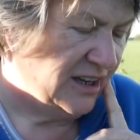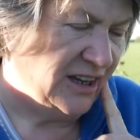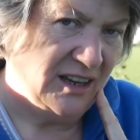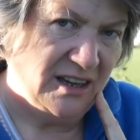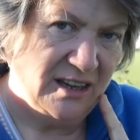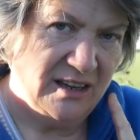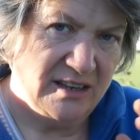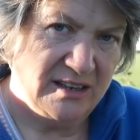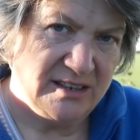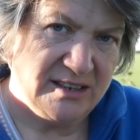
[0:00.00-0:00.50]

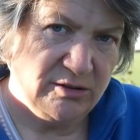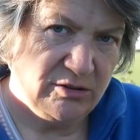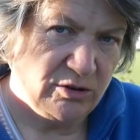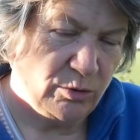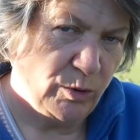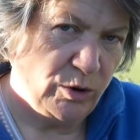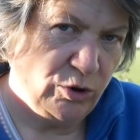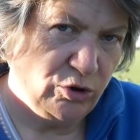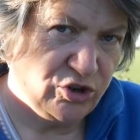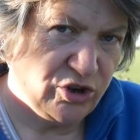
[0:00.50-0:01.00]
uh, so
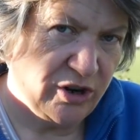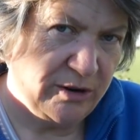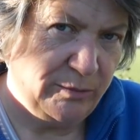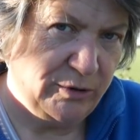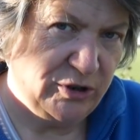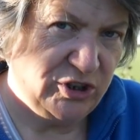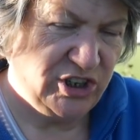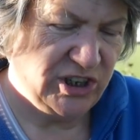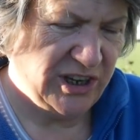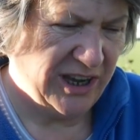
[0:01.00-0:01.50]
I will try
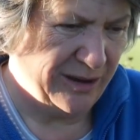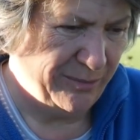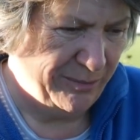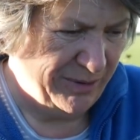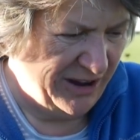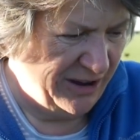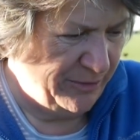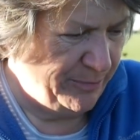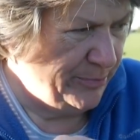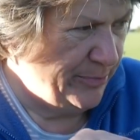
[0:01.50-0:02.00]
pushing it,
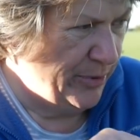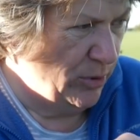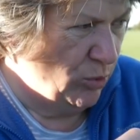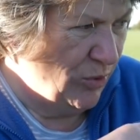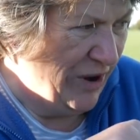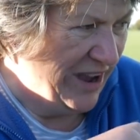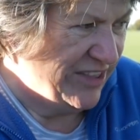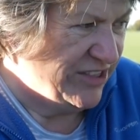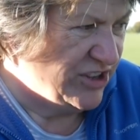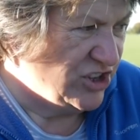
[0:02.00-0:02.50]
but, but
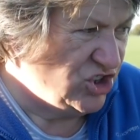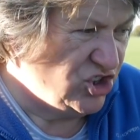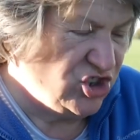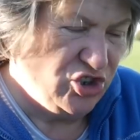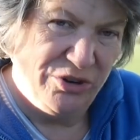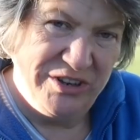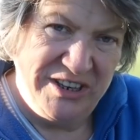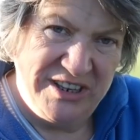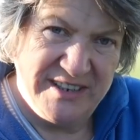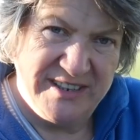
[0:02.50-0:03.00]
where the
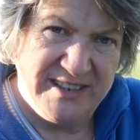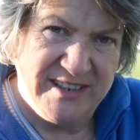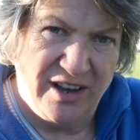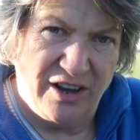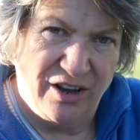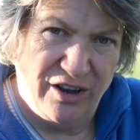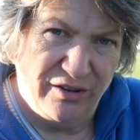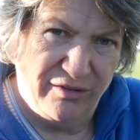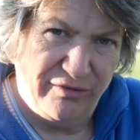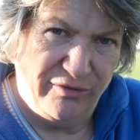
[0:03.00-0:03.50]
joints
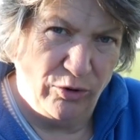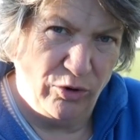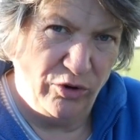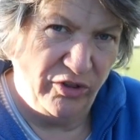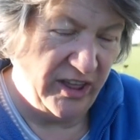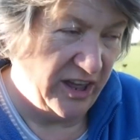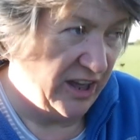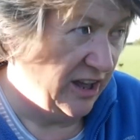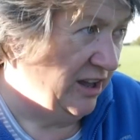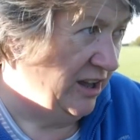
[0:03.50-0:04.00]
are
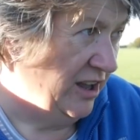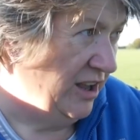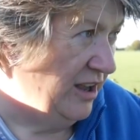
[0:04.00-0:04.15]
for the